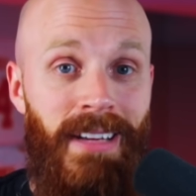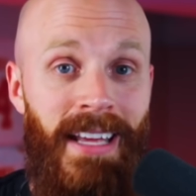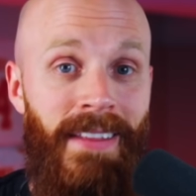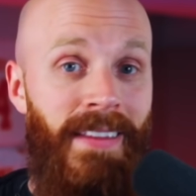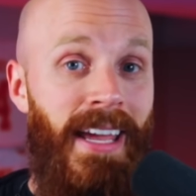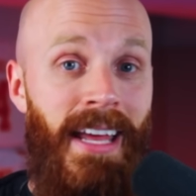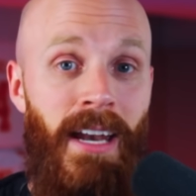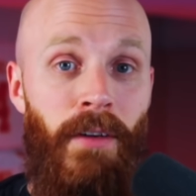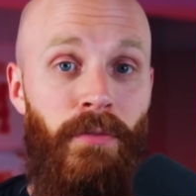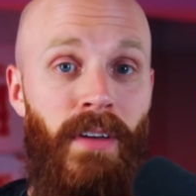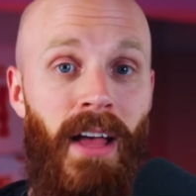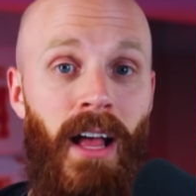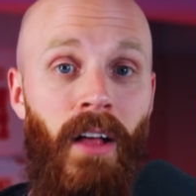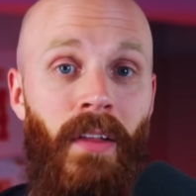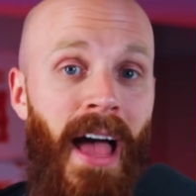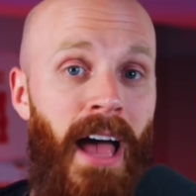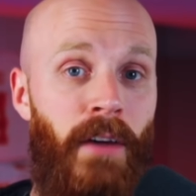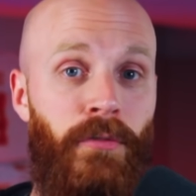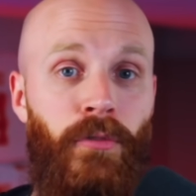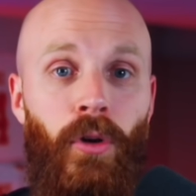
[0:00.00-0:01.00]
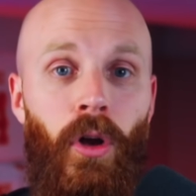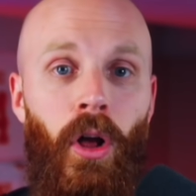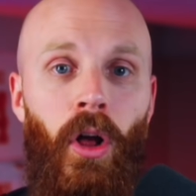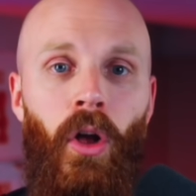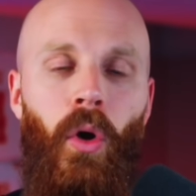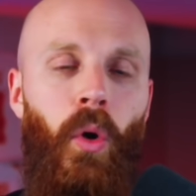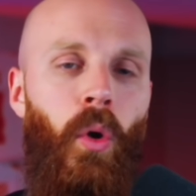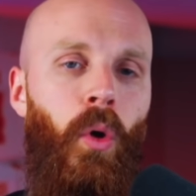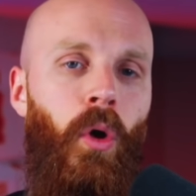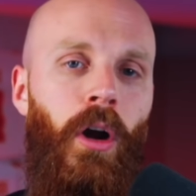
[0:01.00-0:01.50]
in the NFL after
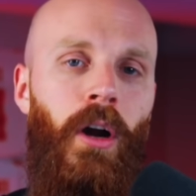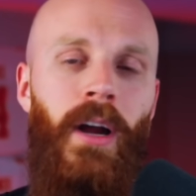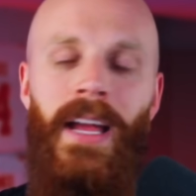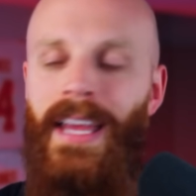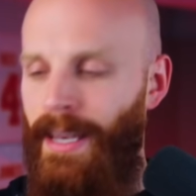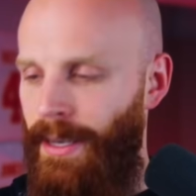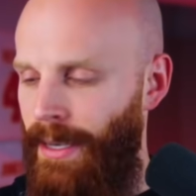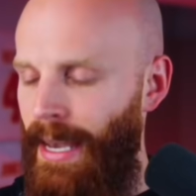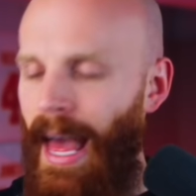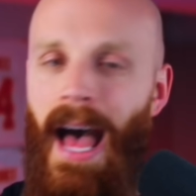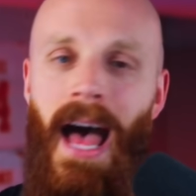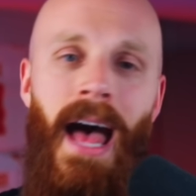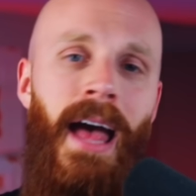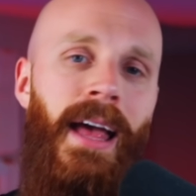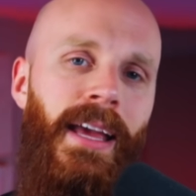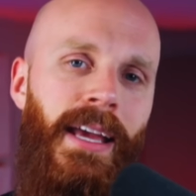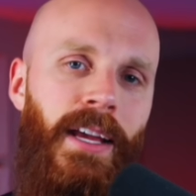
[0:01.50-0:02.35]
all, or nah,